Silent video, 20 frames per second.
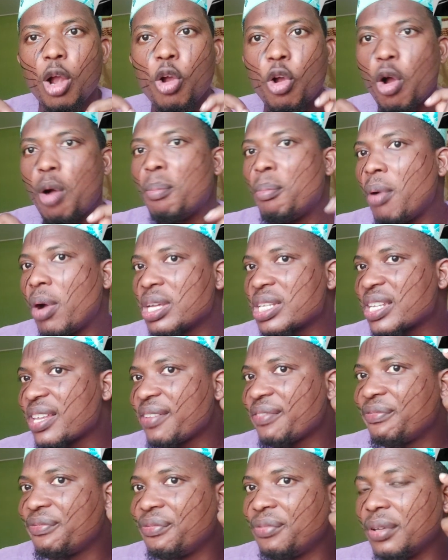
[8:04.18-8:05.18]
Gombo is
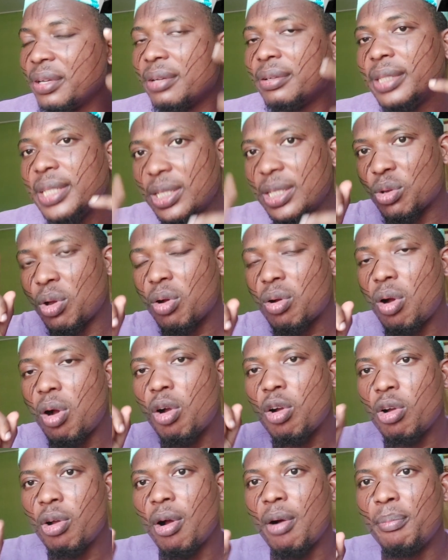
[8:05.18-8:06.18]
this is what
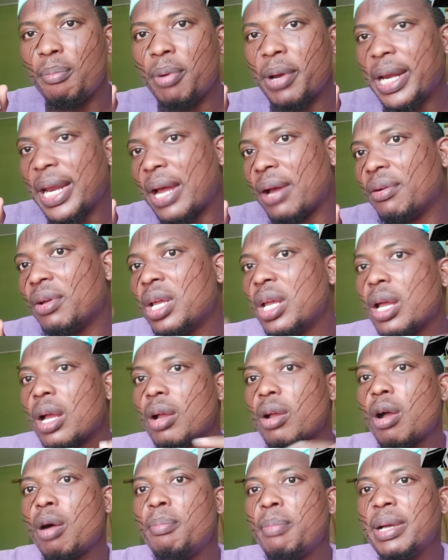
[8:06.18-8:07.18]
called gombo now.
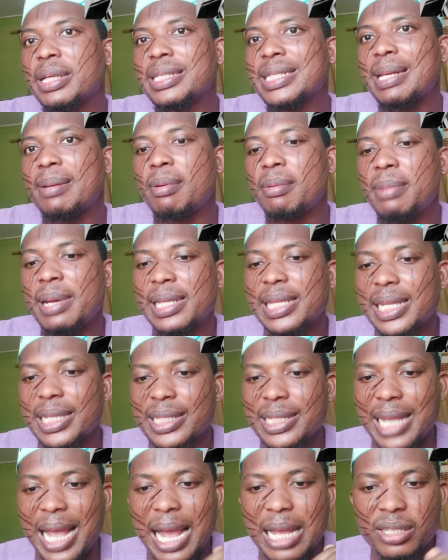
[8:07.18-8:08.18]
Gombo is tribal mark that
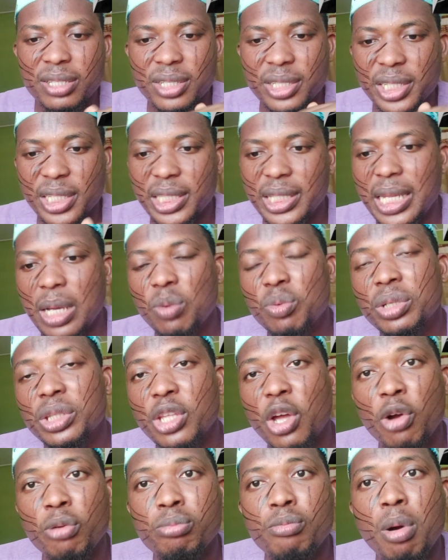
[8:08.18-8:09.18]
is associated with
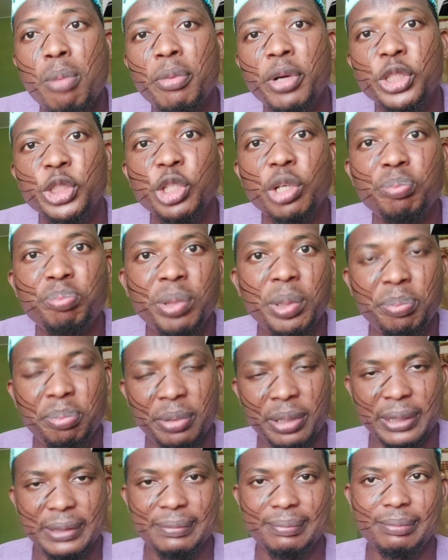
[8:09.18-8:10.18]
Ogbomosho
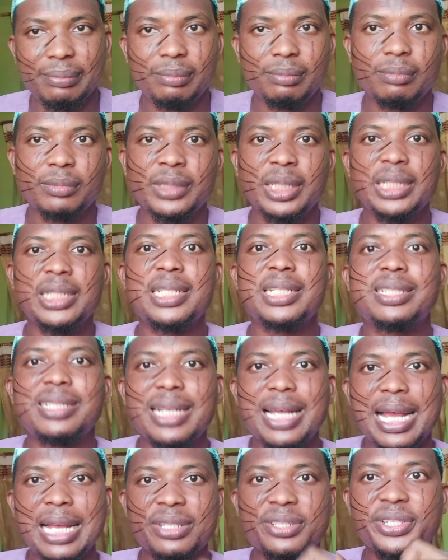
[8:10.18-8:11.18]
people. It is
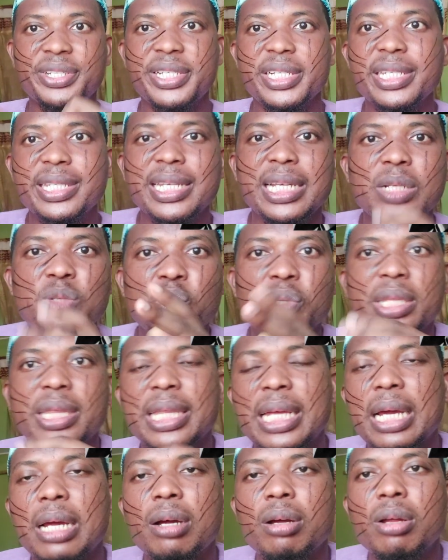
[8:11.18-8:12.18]
associated with
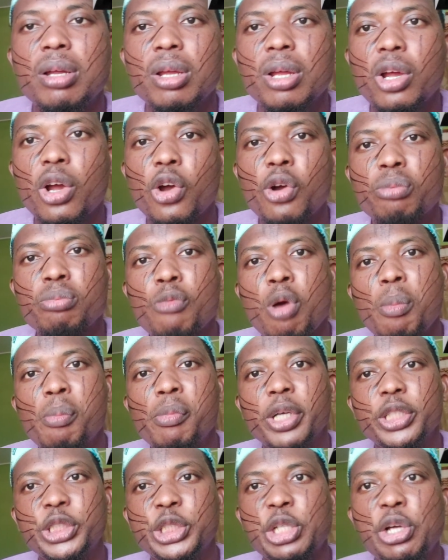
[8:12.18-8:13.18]

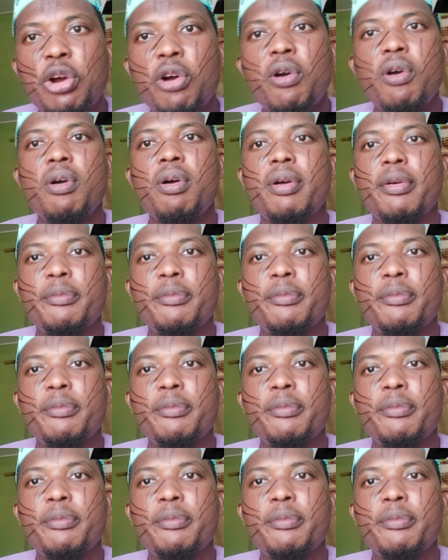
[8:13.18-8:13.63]
Ogbomosho